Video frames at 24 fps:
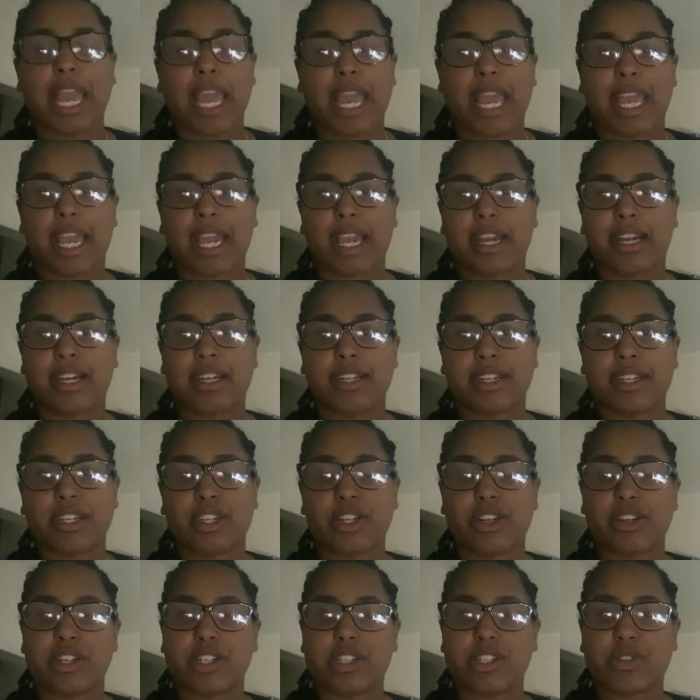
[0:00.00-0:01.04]
and
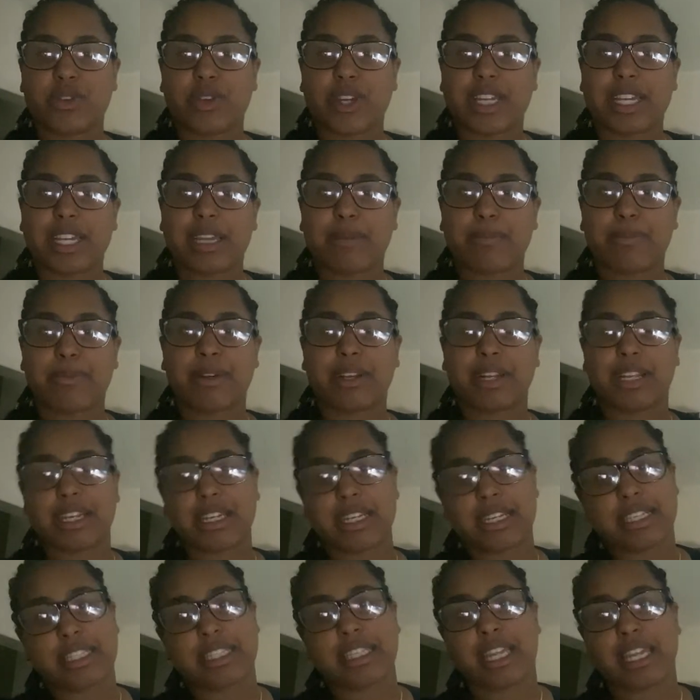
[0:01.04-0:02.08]
you're enjoying it,
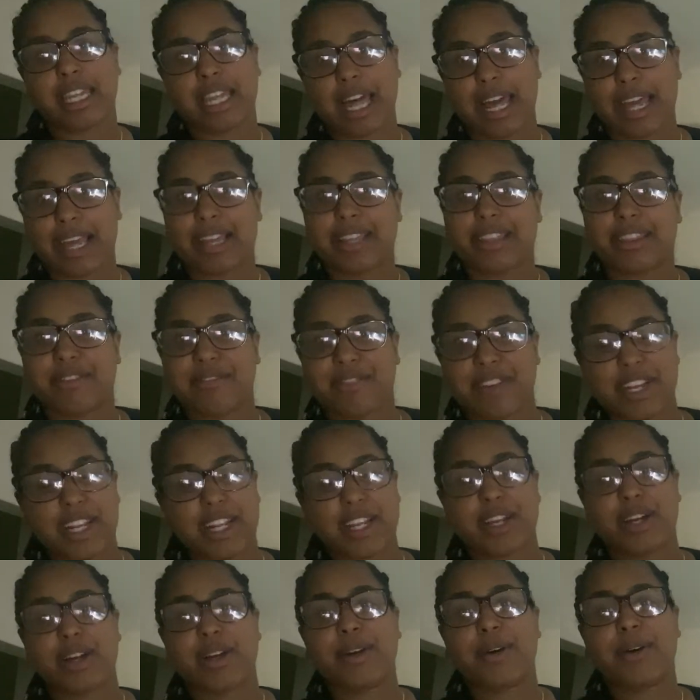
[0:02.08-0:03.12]
please like the
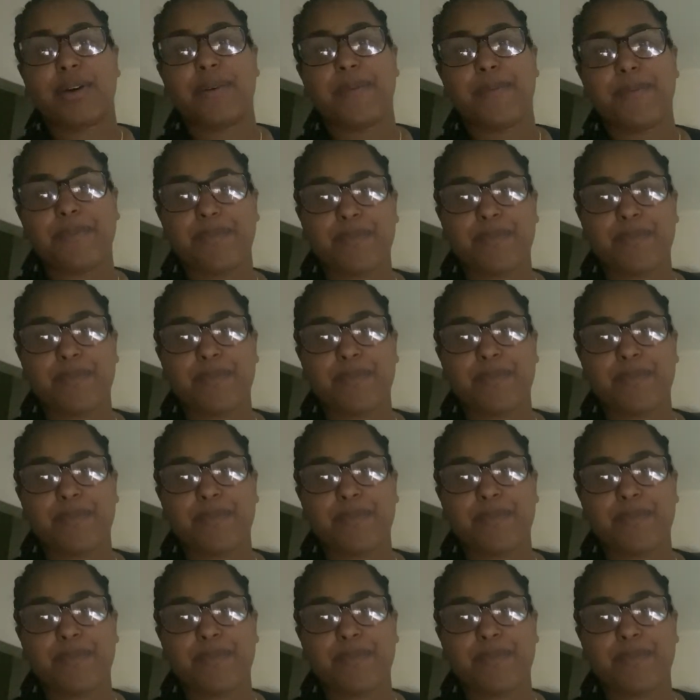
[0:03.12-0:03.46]
video.